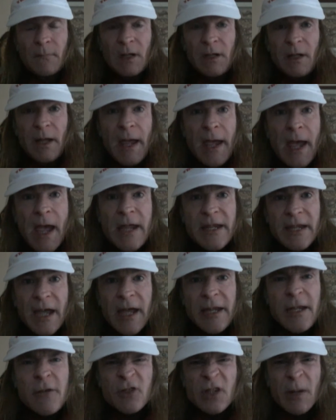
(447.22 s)
Yeah,
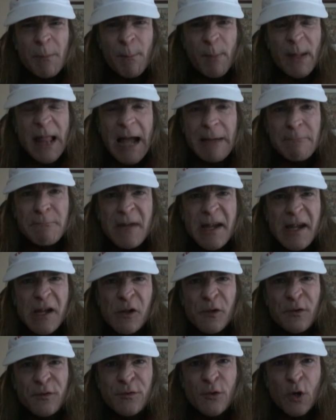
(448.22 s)
yeah, he used to
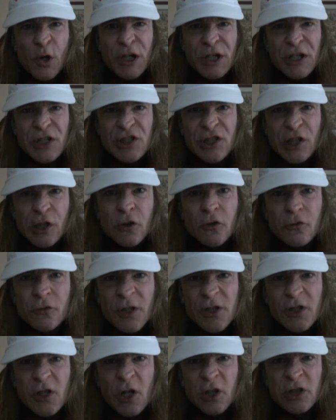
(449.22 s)
blackmail fucking
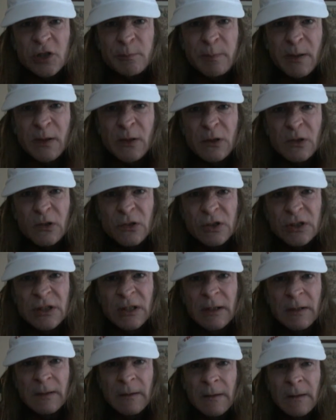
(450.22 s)
children's
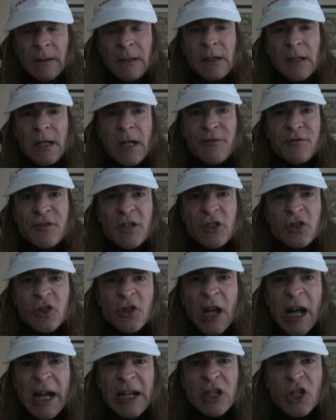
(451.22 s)
hospitals. If they
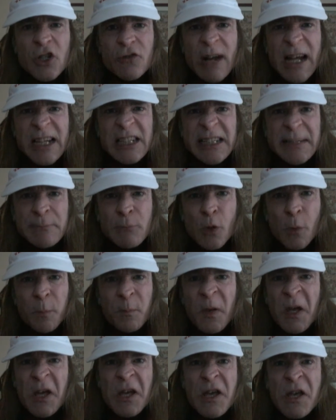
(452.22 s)
tried grass him
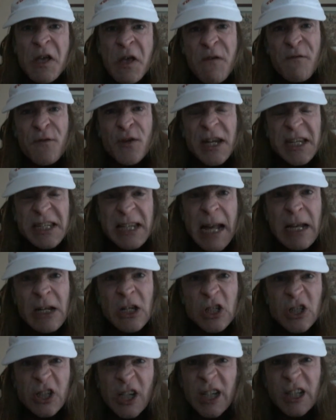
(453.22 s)
up for his
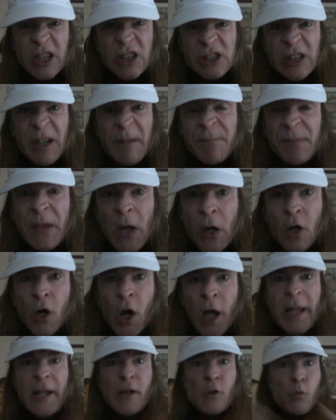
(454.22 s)
antics,
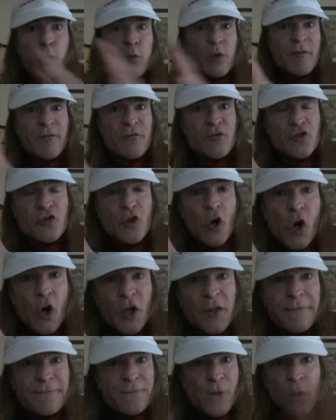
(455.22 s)
he'll withdraw
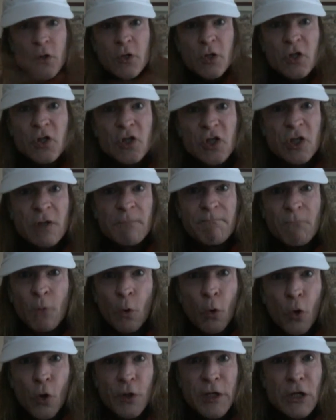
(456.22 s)
the funds.
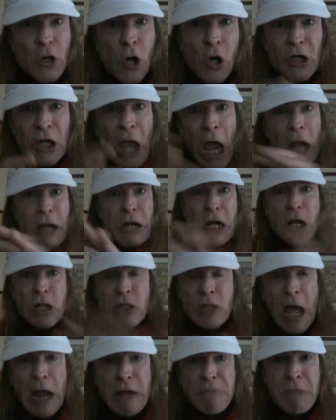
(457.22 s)
Oh, you're not getting
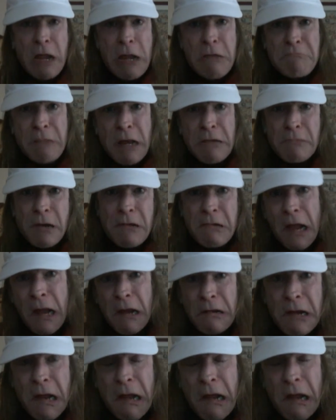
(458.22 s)
it then. Nit, nit, nit,
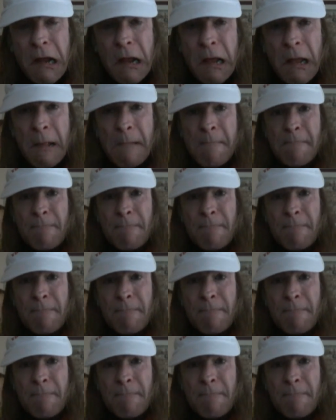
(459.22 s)
nit, nit.